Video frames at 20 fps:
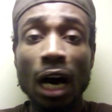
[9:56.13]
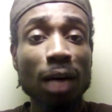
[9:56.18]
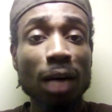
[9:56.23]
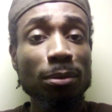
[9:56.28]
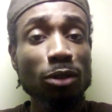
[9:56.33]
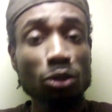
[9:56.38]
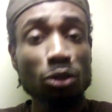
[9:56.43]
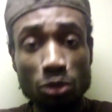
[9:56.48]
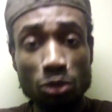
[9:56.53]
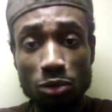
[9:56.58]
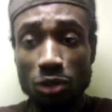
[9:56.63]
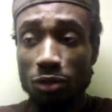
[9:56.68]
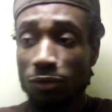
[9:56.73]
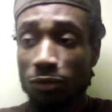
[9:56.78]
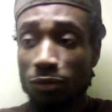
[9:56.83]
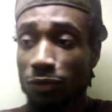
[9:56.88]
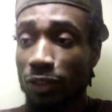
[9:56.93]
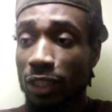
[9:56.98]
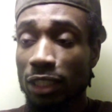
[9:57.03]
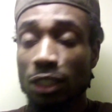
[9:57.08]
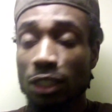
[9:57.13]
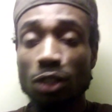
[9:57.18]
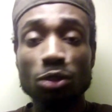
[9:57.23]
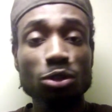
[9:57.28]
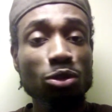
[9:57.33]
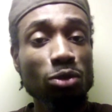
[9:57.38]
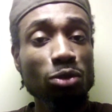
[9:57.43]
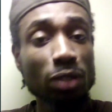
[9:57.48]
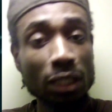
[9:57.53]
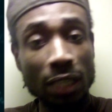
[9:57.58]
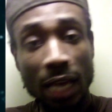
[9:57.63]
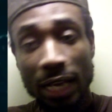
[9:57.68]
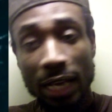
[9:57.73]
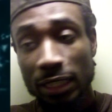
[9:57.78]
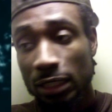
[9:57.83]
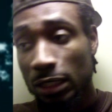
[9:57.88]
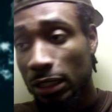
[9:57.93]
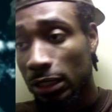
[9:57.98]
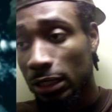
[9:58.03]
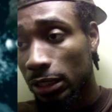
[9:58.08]
upload YouTube videos, you can
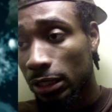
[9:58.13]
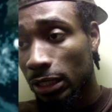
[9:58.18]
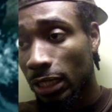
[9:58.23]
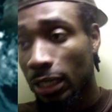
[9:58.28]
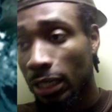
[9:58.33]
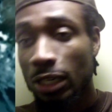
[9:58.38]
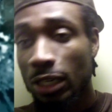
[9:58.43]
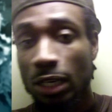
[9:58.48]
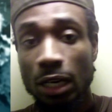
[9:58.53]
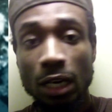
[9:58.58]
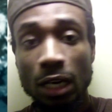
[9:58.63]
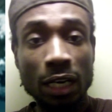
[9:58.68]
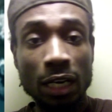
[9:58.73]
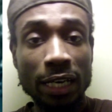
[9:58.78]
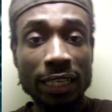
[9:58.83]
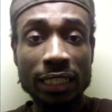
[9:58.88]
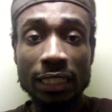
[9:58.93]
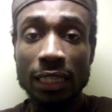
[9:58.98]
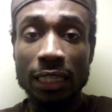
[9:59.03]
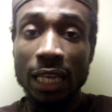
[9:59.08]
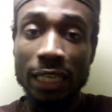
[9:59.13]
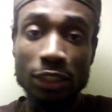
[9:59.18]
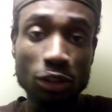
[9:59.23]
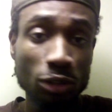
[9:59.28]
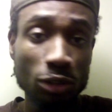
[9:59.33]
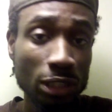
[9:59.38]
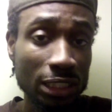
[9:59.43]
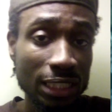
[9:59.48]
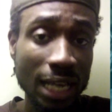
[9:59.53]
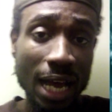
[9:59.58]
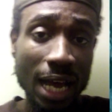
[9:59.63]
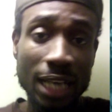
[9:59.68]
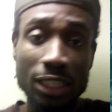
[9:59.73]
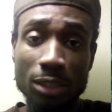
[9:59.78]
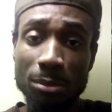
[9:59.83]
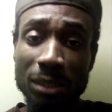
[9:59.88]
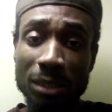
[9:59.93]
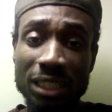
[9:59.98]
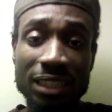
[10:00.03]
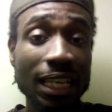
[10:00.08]
actually share any like sort of
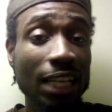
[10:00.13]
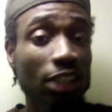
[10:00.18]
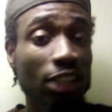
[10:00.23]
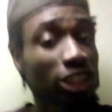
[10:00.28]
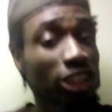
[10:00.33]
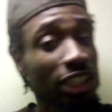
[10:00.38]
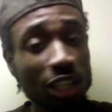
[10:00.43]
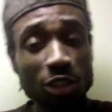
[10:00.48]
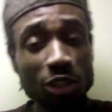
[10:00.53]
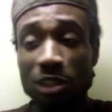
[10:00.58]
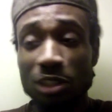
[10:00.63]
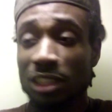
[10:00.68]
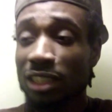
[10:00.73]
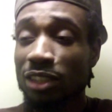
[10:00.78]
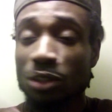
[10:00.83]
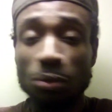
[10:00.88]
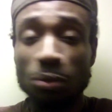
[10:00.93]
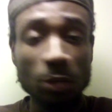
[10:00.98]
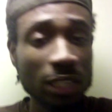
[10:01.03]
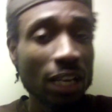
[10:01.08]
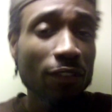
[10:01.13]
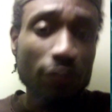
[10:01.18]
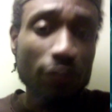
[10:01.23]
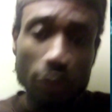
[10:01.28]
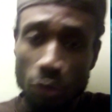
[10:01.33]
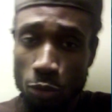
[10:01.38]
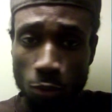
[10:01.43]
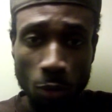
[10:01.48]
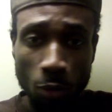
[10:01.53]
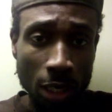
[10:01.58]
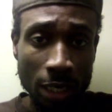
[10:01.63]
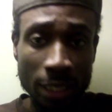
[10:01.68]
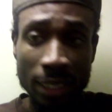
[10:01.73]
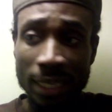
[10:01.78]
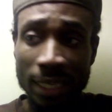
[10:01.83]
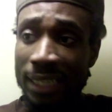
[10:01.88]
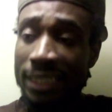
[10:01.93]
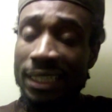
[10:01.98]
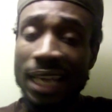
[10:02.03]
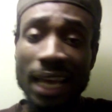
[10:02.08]
documents, Excel sheets, whatever you want
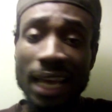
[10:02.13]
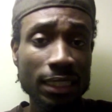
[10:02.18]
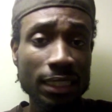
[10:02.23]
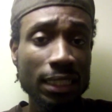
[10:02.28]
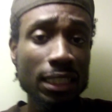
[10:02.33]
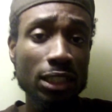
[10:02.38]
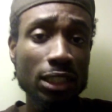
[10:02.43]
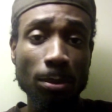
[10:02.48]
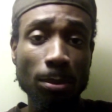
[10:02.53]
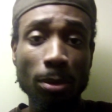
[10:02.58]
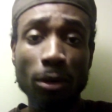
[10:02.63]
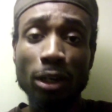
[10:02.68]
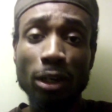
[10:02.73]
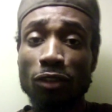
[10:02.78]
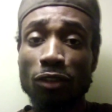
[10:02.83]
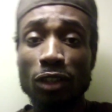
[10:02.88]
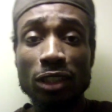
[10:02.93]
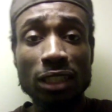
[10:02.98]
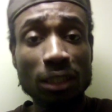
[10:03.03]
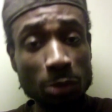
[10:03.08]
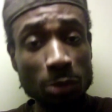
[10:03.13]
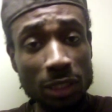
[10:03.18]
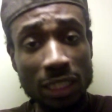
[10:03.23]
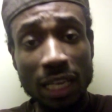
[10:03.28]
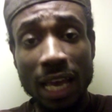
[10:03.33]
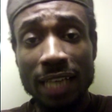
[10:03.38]
to actually get your point of across, and we can